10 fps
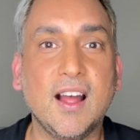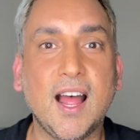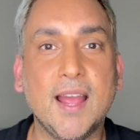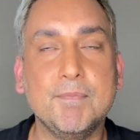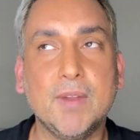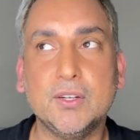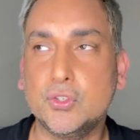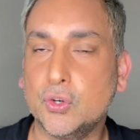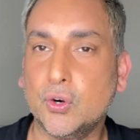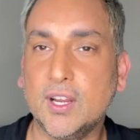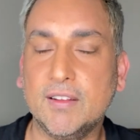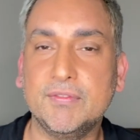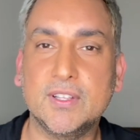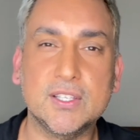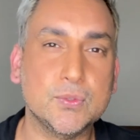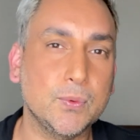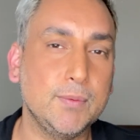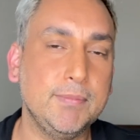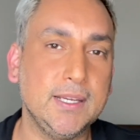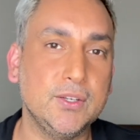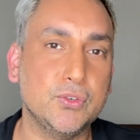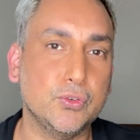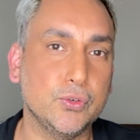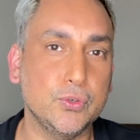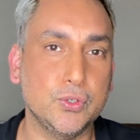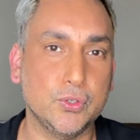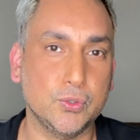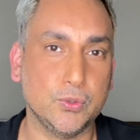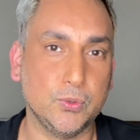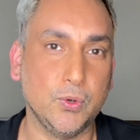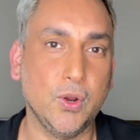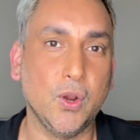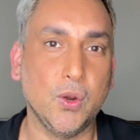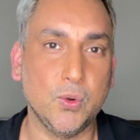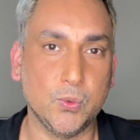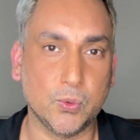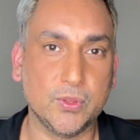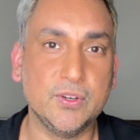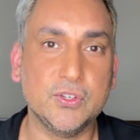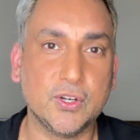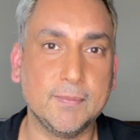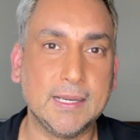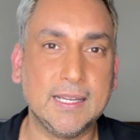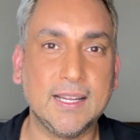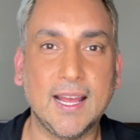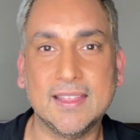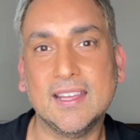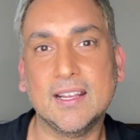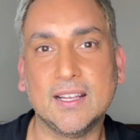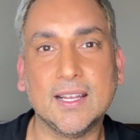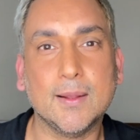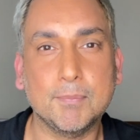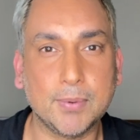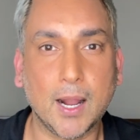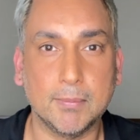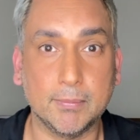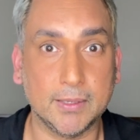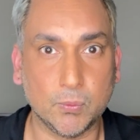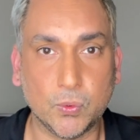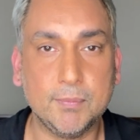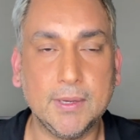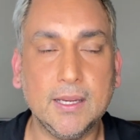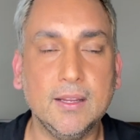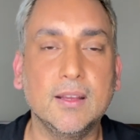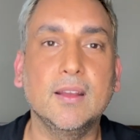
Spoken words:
I'm not sure if this would be true to northern Germany. I think probably would be.